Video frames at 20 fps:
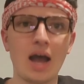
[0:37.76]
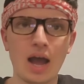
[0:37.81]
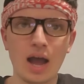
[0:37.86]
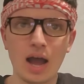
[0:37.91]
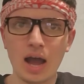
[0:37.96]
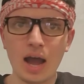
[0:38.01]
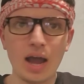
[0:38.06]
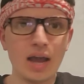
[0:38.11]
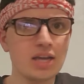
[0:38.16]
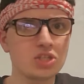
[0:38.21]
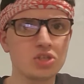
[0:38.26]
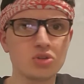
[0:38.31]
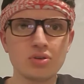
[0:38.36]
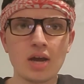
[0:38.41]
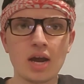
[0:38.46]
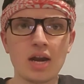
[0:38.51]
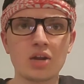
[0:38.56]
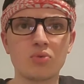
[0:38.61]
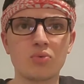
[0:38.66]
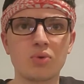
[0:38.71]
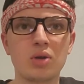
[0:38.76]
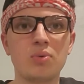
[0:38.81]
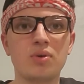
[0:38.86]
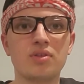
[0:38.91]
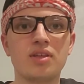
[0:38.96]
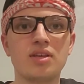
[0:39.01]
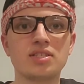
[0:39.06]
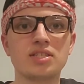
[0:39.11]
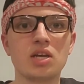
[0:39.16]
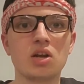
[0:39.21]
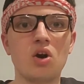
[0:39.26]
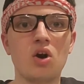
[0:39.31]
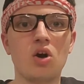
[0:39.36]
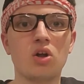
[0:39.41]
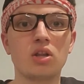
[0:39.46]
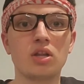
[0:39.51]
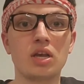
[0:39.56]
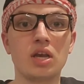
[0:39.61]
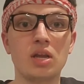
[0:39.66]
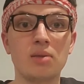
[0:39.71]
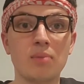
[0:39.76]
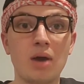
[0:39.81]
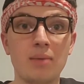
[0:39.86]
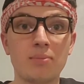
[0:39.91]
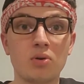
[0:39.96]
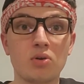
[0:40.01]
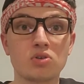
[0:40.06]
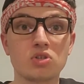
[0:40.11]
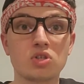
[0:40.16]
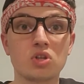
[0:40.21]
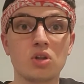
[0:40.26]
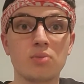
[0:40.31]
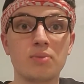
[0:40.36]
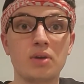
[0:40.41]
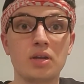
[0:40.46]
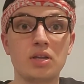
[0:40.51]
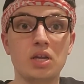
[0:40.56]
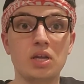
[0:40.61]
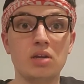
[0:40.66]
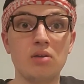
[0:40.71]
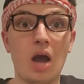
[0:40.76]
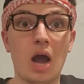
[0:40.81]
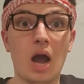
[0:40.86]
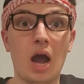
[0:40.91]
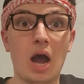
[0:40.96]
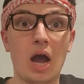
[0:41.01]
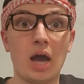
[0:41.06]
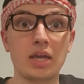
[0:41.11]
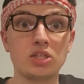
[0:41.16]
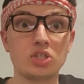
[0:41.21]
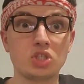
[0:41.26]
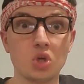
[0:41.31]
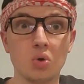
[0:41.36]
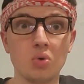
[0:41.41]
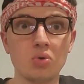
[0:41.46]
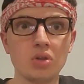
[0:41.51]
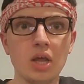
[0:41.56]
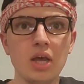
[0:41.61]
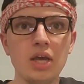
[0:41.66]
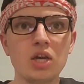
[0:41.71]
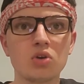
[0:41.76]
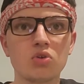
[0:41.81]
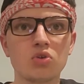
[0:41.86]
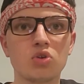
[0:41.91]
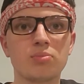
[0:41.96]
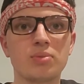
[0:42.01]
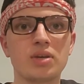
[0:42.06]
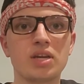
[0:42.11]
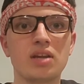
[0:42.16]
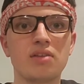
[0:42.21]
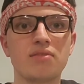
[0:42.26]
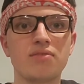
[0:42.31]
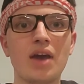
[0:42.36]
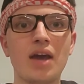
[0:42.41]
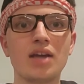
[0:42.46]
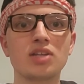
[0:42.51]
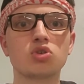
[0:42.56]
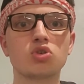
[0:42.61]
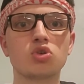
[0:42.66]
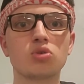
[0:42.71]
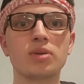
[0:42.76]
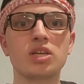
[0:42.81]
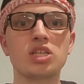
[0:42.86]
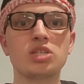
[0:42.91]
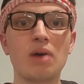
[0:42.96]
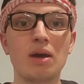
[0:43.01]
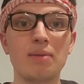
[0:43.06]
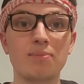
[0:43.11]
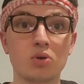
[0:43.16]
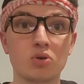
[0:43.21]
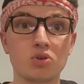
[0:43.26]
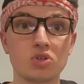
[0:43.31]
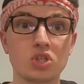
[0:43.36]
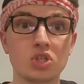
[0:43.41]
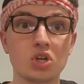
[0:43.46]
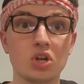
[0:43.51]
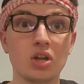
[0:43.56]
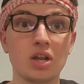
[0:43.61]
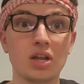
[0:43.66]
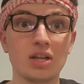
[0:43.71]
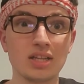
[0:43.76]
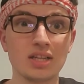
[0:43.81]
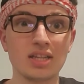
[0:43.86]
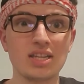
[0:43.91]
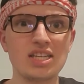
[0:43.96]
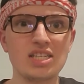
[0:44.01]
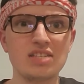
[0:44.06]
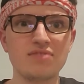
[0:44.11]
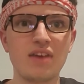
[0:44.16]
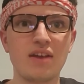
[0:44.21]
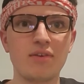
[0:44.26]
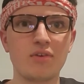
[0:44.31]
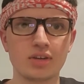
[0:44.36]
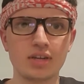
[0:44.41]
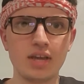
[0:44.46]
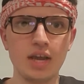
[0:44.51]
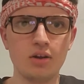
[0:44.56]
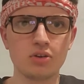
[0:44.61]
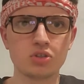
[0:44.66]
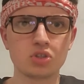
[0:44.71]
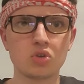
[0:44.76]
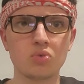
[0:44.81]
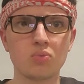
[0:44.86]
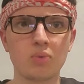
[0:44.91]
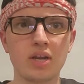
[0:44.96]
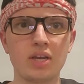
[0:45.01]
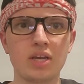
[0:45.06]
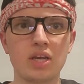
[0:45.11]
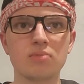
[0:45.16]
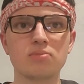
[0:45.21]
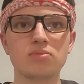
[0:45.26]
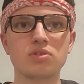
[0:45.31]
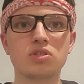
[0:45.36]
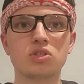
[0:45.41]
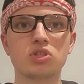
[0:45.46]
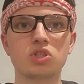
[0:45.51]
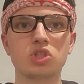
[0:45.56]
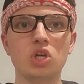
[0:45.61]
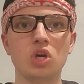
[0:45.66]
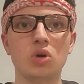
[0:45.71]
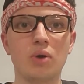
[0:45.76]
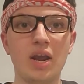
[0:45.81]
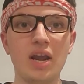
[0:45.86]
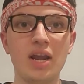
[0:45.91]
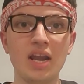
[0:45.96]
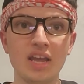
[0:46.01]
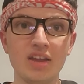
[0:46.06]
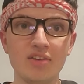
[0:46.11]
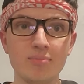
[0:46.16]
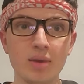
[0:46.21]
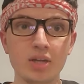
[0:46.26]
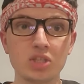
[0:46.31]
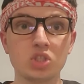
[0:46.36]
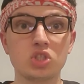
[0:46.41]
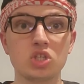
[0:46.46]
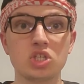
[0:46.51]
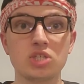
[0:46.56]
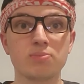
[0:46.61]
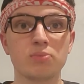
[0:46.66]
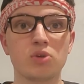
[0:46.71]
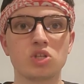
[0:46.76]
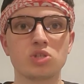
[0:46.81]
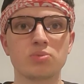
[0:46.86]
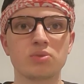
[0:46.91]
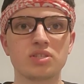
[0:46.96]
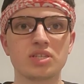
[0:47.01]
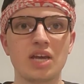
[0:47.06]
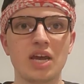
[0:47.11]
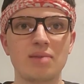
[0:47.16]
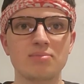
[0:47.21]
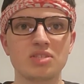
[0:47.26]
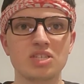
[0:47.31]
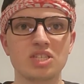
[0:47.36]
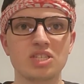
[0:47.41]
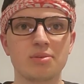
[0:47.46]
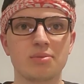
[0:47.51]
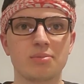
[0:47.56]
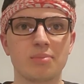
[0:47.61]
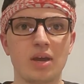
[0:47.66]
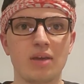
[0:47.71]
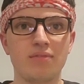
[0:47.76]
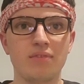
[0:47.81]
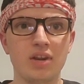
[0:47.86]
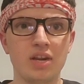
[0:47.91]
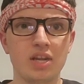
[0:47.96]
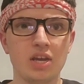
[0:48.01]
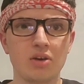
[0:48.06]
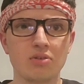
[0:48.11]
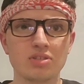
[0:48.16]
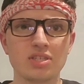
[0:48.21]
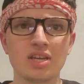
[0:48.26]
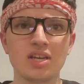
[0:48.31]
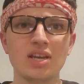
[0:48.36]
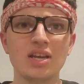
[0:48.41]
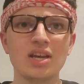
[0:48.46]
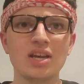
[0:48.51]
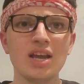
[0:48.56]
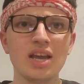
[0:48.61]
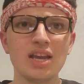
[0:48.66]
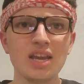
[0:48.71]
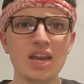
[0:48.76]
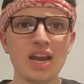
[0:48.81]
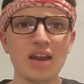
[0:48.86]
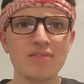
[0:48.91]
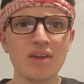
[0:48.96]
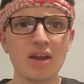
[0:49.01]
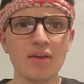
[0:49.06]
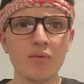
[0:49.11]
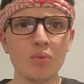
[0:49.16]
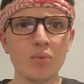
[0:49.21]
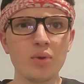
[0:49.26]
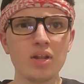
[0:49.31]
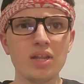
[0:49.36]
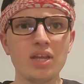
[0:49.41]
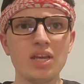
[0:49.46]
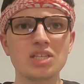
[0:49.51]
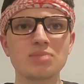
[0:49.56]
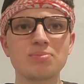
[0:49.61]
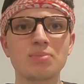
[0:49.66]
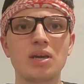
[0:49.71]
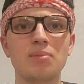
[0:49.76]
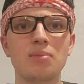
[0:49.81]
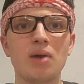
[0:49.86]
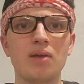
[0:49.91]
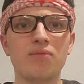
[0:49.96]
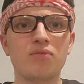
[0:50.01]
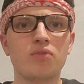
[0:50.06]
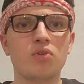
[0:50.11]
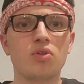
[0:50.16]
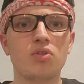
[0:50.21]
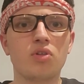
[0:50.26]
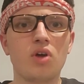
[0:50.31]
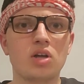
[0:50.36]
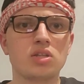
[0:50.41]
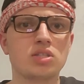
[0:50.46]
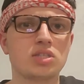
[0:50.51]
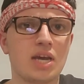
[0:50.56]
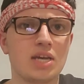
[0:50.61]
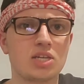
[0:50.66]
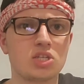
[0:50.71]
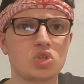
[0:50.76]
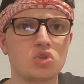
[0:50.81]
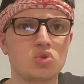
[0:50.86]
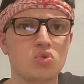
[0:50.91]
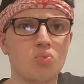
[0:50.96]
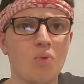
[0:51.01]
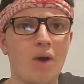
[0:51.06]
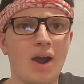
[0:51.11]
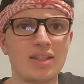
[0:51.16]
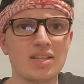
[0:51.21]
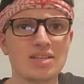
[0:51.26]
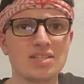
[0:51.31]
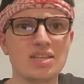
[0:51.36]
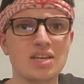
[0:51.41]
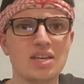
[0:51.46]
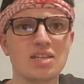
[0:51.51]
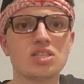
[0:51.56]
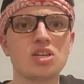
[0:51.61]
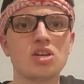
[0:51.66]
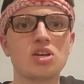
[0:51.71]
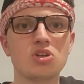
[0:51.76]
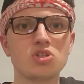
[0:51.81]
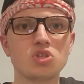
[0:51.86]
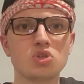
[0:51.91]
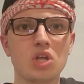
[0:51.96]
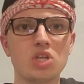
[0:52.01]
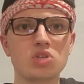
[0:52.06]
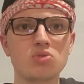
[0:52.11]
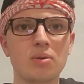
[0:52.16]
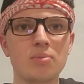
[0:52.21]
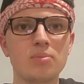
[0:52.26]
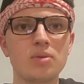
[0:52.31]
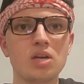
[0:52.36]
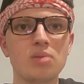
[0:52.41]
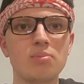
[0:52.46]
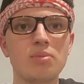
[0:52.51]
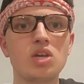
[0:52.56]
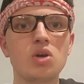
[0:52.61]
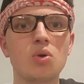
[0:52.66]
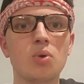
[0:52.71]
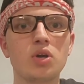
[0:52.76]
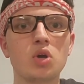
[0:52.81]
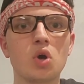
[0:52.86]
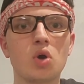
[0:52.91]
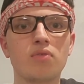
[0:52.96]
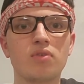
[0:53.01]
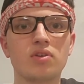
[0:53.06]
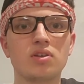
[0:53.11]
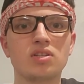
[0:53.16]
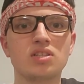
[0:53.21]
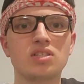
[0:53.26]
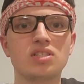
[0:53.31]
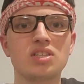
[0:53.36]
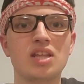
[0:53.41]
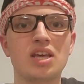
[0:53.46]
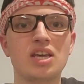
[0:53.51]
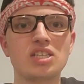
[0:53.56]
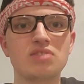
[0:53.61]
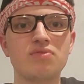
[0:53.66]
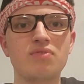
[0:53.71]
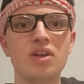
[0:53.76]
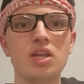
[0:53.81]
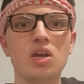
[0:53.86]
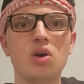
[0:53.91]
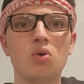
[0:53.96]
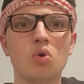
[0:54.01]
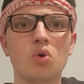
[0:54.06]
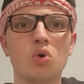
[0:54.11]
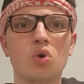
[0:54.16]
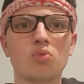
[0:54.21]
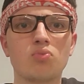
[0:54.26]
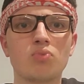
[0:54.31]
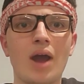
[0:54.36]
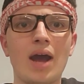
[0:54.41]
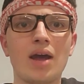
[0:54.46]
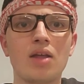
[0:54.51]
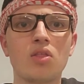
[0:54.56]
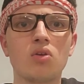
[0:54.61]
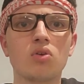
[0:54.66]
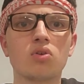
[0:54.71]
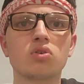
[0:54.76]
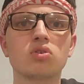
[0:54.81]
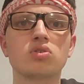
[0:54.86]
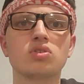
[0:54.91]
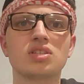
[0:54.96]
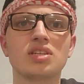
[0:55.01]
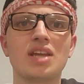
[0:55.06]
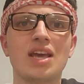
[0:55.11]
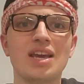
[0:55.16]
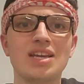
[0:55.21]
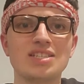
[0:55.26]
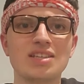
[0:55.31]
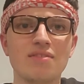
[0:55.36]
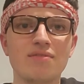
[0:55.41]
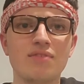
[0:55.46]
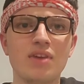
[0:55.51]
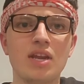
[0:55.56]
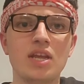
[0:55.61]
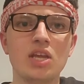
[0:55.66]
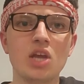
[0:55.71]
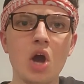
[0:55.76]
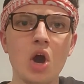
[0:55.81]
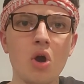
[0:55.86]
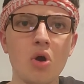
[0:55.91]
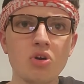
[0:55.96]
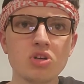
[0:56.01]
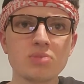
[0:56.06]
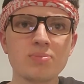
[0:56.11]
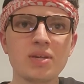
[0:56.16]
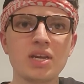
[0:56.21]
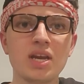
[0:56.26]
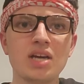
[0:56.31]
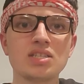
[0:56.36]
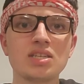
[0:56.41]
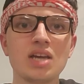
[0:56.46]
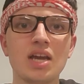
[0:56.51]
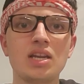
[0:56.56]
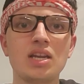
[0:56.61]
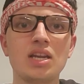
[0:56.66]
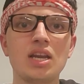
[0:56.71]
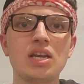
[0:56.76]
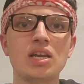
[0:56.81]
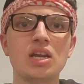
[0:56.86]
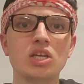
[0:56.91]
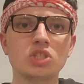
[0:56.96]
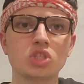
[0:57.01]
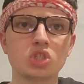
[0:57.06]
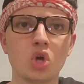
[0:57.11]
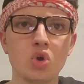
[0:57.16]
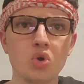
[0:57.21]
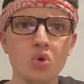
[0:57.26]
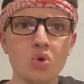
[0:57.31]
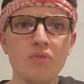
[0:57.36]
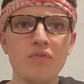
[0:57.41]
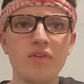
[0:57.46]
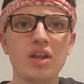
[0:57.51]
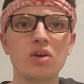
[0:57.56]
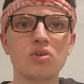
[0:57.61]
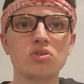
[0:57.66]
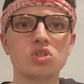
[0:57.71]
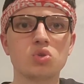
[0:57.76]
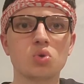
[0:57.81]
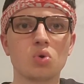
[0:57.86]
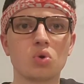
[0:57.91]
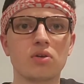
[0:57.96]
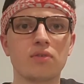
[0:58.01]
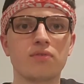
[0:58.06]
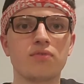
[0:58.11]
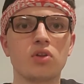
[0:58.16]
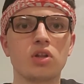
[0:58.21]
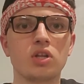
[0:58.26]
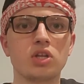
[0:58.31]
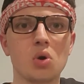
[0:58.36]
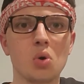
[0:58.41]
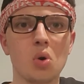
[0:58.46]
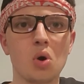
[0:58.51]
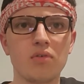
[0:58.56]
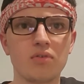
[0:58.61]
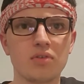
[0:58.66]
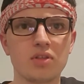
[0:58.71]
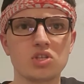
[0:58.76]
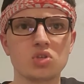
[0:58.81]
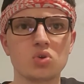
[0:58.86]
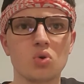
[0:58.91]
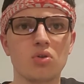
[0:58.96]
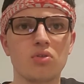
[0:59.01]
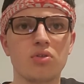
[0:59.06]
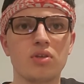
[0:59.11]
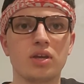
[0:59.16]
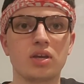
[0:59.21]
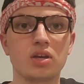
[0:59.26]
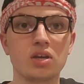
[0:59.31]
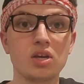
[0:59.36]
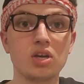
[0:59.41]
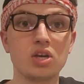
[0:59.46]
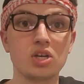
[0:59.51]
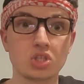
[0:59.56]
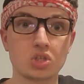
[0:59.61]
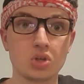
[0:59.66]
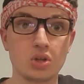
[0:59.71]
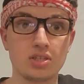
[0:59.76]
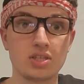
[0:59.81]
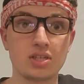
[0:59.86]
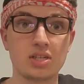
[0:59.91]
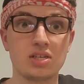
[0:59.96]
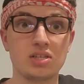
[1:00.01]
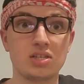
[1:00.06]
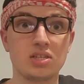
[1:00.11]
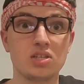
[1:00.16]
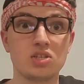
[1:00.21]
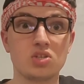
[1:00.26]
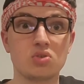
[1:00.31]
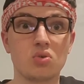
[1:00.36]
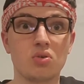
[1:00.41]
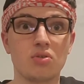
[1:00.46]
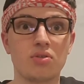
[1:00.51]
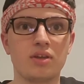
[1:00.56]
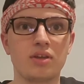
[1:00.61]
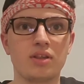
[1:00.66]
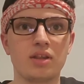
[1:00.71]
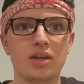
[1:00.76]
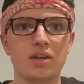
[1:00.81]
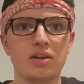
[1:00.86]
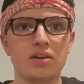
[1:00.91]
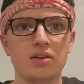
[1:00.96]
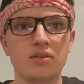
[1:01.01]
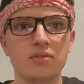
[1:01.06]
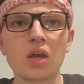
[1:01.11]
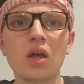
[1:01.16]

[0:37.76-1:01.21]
I do not agree with this at all. In my personal opinion, I don't like Harumi. In fact, Harumi is my personal least favorite character when it comes to the show, and I have mentioned this multiple times in some of my videos. Yet I've never really explained my full thoughts as to why this is. So that's what I'm going to be going over in today's video, or rather in today's videos, because I need two videos in order to fully go over this whole thing. So let's get into this whole thing then.